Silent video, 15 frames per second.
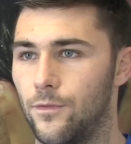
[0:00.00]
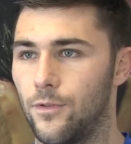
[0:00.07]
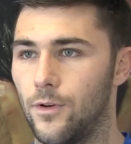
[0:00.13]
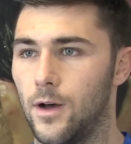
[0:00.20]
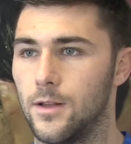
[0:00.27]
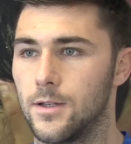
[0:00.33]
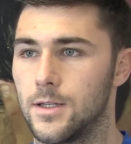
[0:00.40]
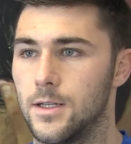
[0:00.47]

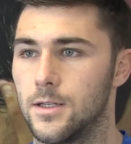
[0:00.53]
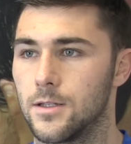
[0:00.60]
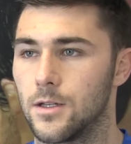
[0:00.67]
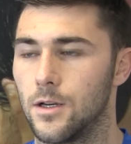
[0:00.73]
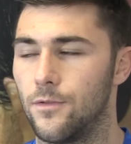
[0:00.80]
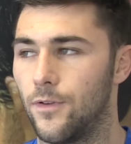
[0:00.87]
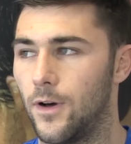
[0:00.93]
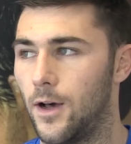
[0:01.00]
throughout the season
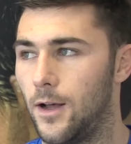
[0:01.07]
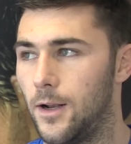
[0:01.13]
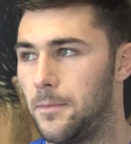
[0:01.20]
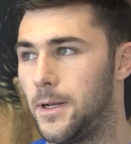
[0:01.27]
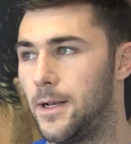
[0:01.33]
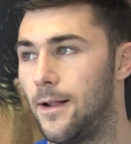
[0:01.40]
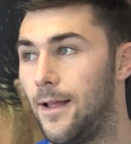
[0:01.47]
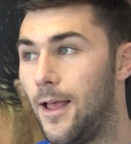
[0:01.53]
so far. I
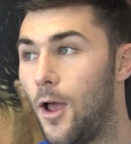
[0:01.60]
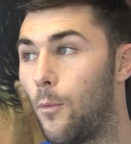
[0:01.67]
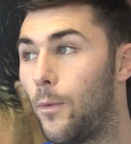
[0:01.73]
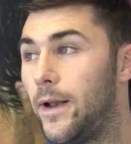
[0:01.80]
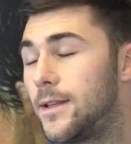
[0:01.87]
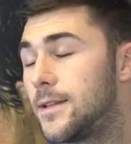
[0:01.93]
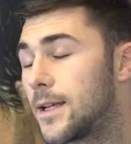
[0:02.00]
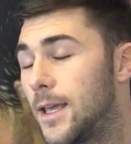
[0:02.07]
mean,
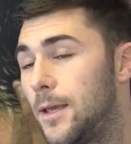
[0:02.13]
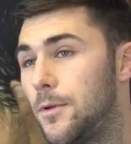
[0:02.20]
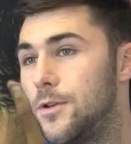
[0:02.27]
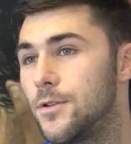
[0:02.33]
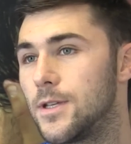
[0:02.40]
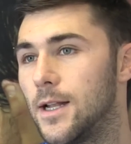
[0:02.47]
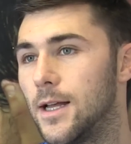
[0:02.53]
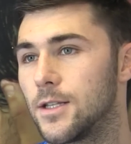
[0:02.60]
we need to keep
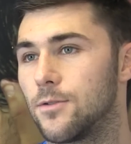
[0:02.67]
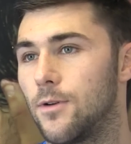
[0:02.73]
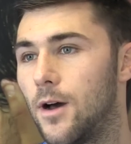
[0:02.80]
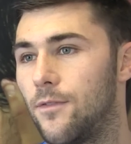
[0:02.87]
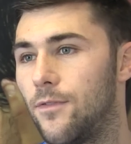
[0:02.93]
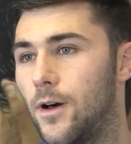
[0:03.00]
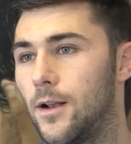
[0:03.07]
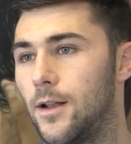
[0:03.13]
using that to
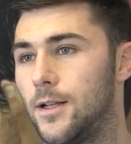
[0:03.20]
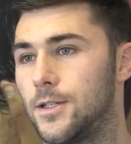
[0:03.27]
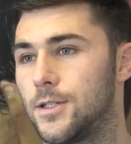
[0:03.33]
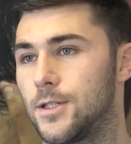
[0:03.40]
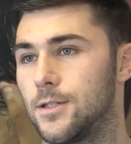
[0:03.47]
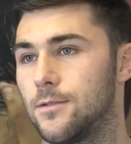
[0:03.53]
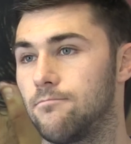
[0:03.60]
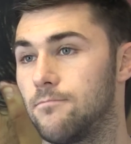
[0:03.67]
our
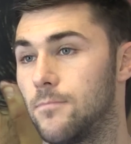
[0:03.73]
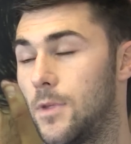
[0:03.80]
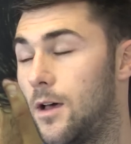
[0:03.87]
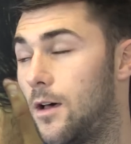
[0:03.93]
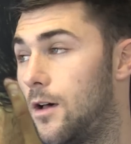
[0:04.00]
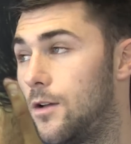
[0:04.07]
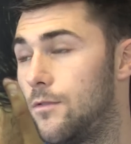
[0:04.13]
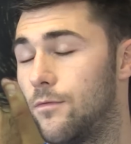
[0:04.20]
advantage,
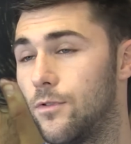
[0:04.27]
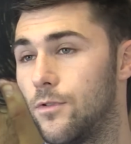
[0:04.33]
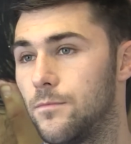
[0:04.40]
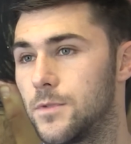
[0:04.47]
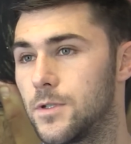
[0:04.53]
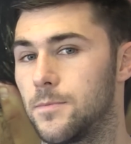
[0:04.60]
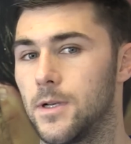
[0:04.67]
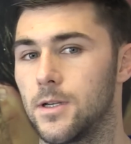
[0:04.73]
our home
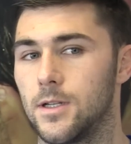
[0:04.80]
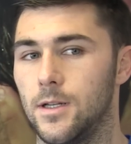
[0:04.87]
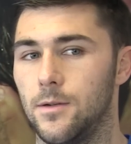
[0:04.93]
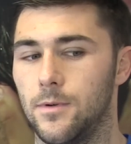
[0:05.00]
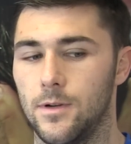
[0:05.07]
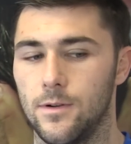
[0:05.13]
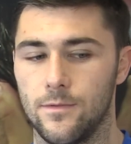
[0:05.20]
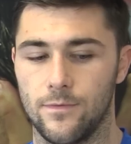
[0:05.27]
form, especially
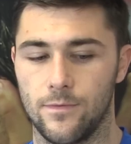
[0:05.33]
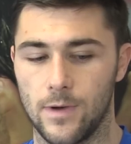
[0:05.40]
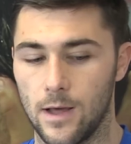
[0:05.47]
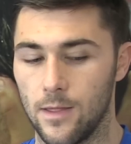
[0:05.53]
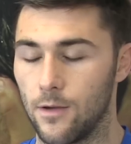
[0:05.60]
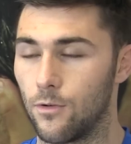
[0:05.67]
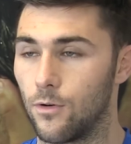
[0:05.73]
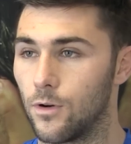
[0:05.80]
with
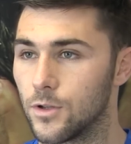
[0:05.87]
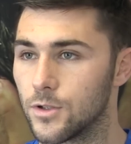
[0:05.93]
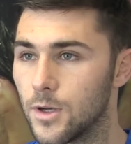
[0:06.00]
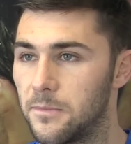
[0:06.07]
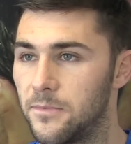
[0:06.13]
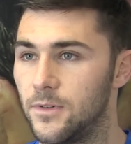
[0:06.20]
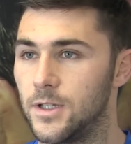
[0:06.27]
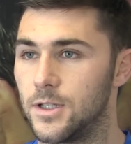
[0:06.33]
how they're all on
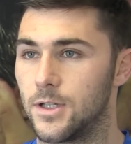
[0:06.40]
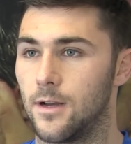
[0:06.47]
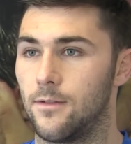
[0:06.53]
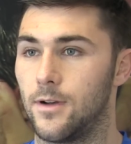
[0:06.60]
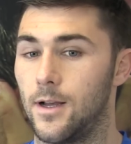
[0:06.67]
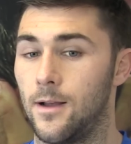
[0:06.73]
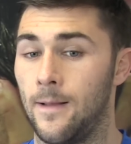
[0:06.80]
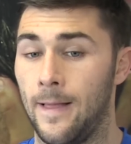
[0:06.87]
top of each
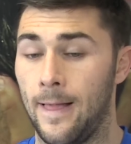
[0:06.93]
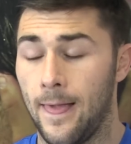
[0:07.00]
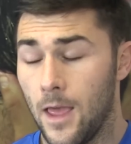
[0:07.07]
other.